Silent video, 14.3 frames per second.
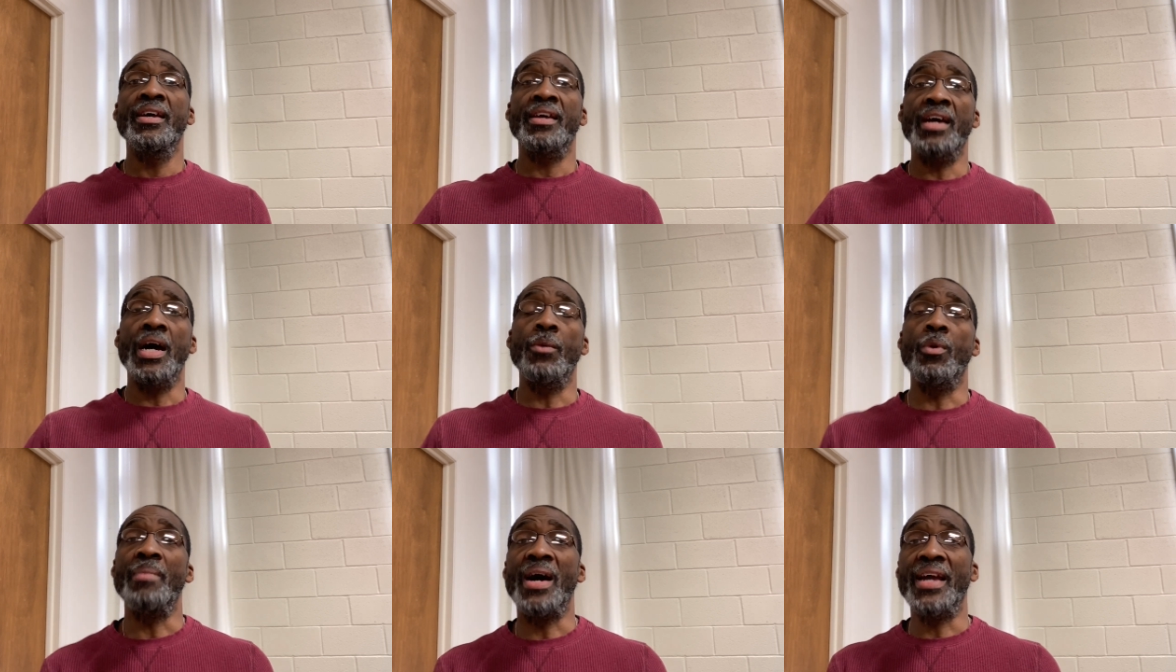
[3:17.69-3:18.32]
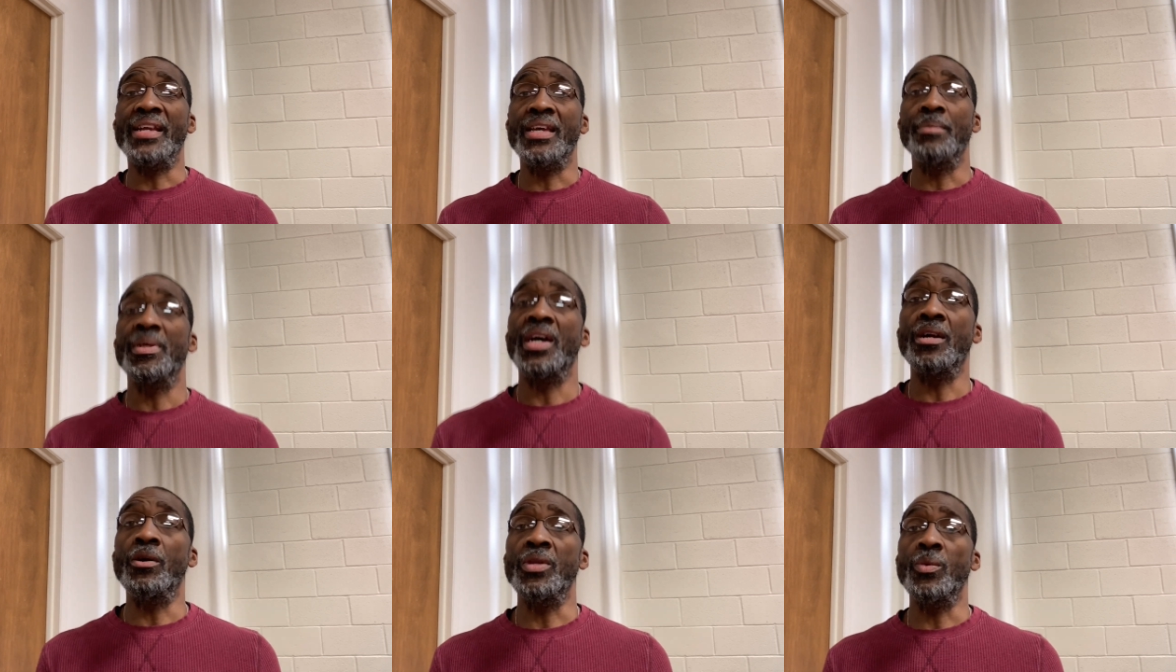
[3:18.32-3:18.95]
God reminding him
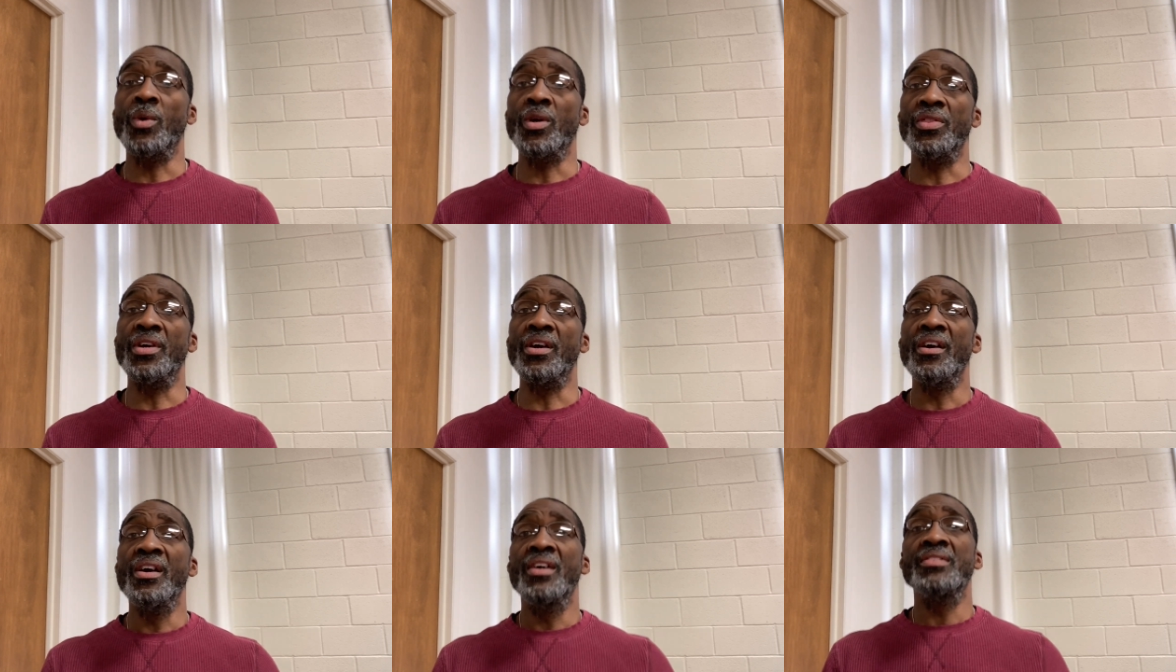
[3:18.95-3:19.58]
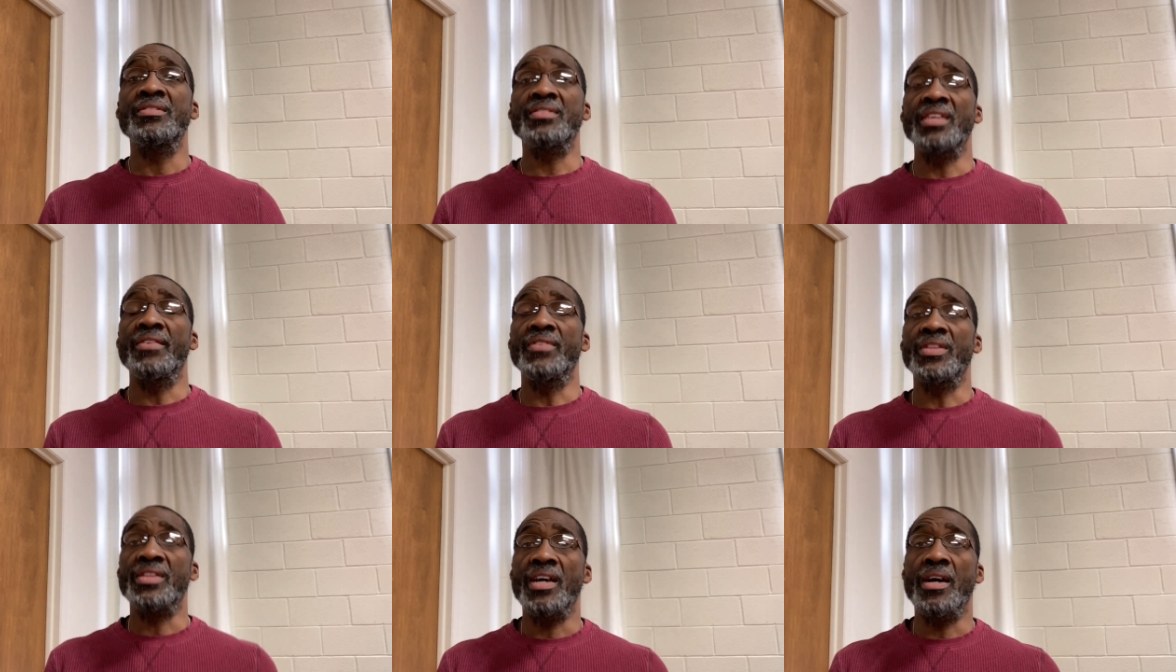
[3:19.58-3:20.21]
not only were there
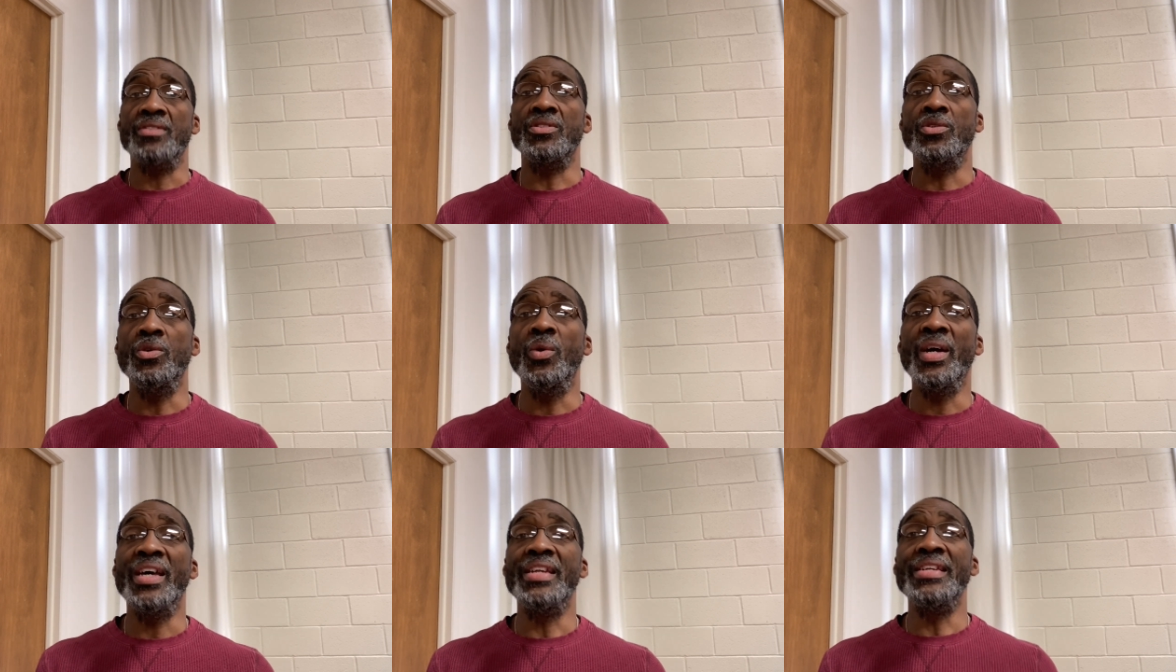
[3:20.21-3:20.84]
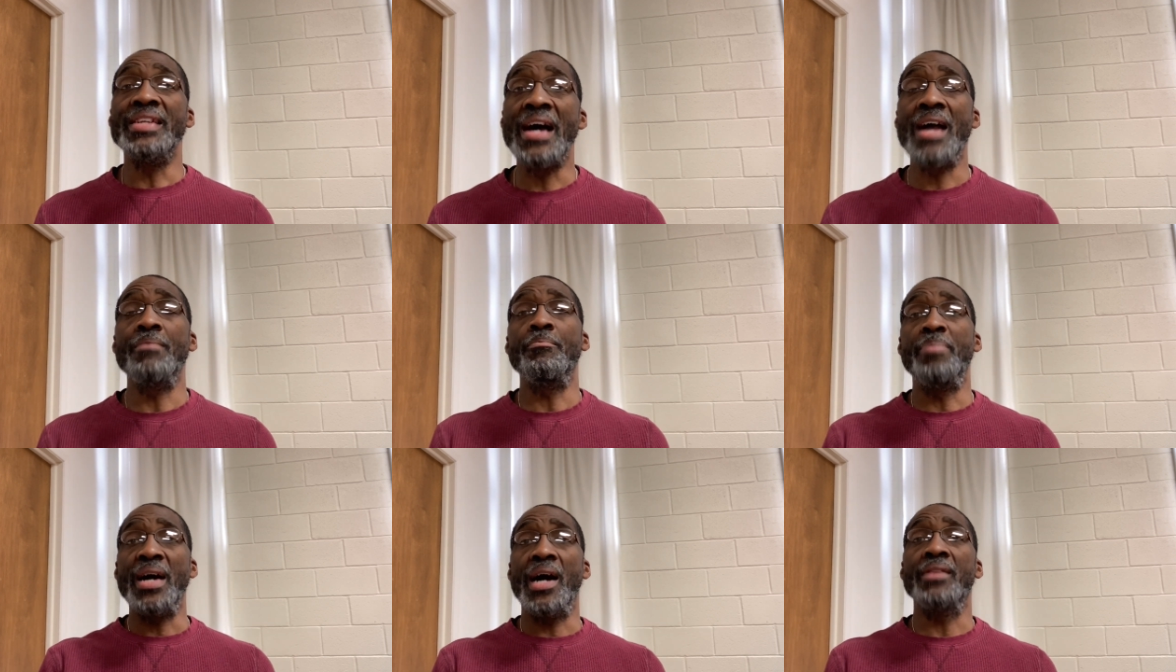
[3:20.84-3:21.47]
7,000 who had
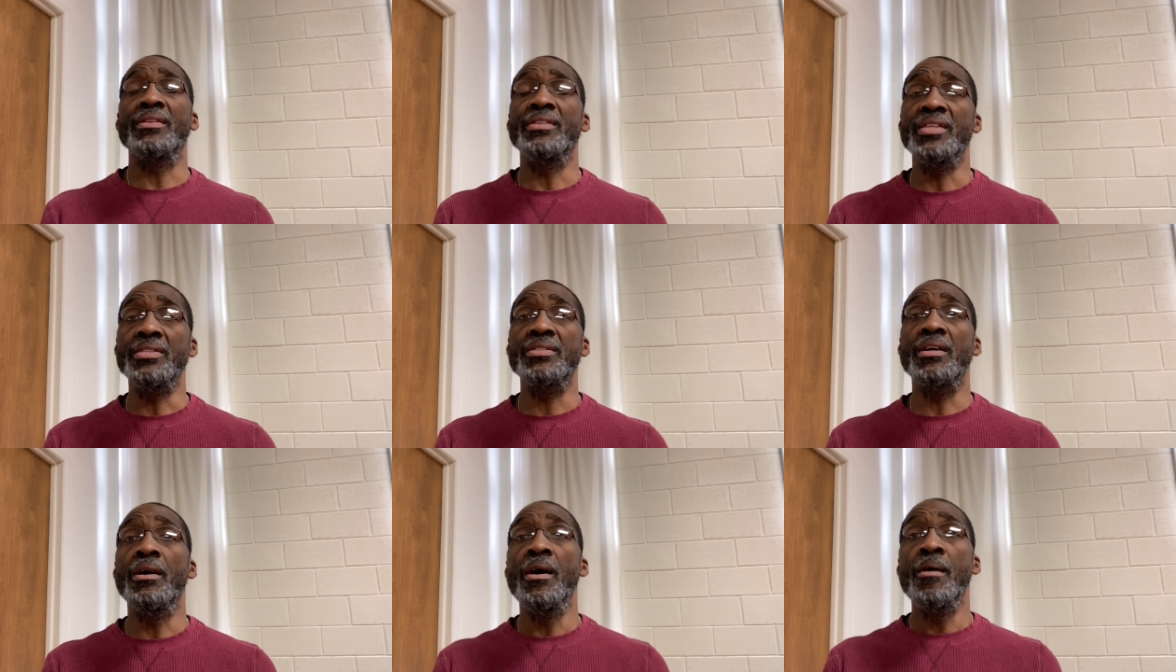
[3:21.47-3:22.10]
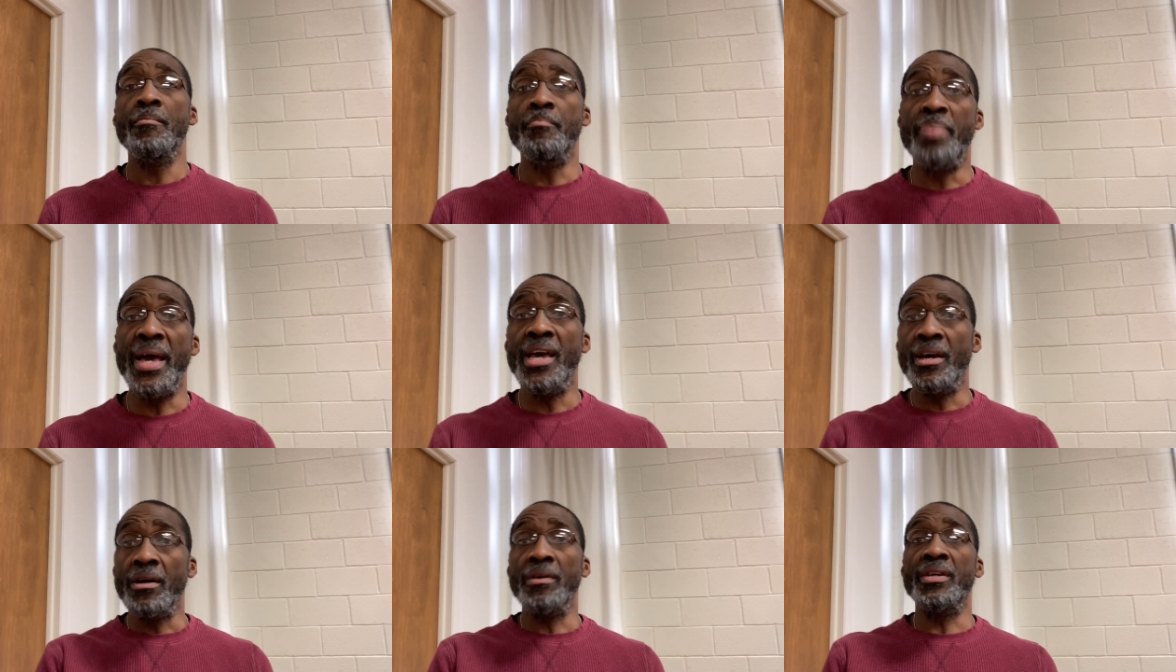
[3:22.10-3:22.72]
not bowed the knee to
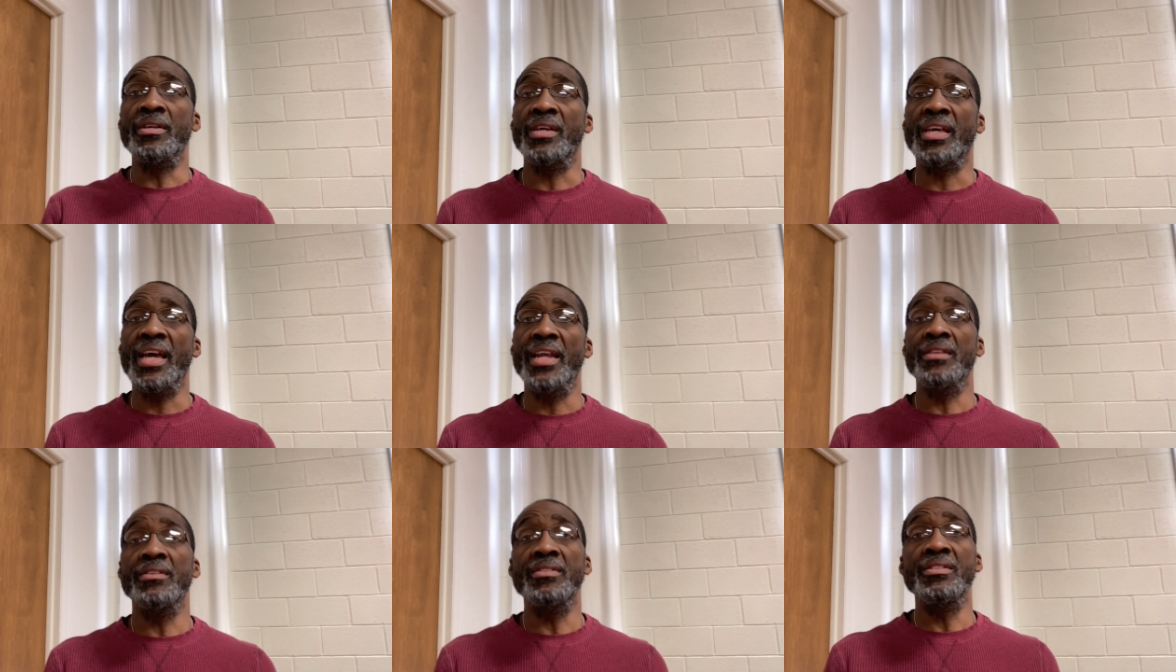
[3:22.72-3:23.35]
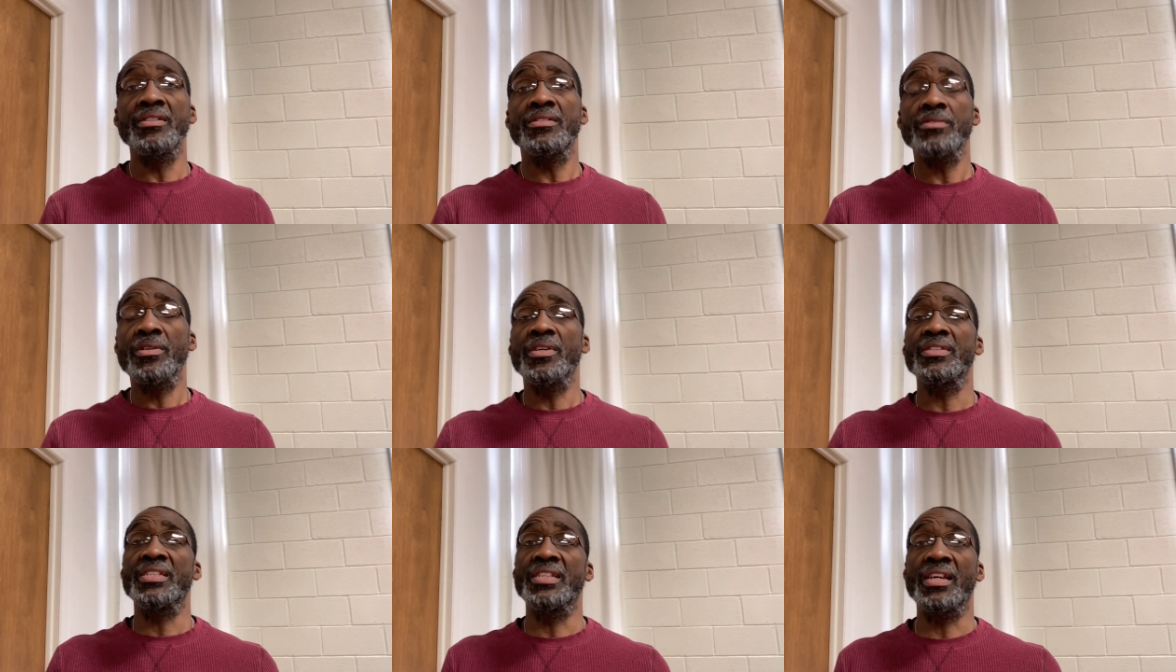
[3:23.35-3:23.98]
Baal, indicating their
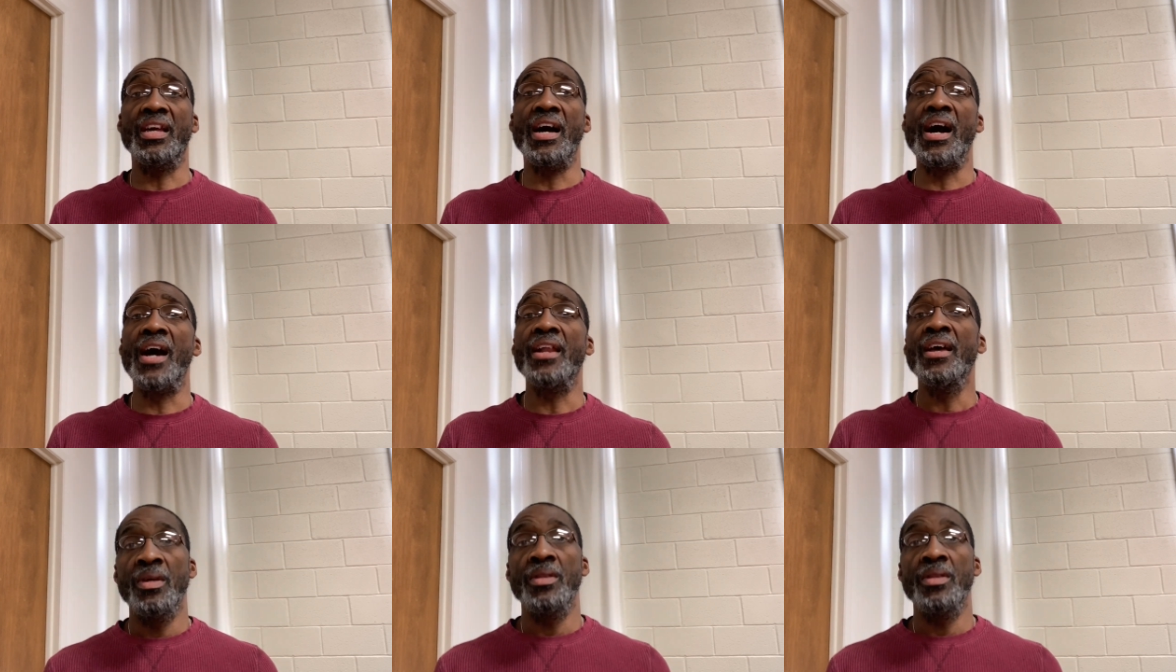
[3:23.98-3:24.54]
disloyalty to God,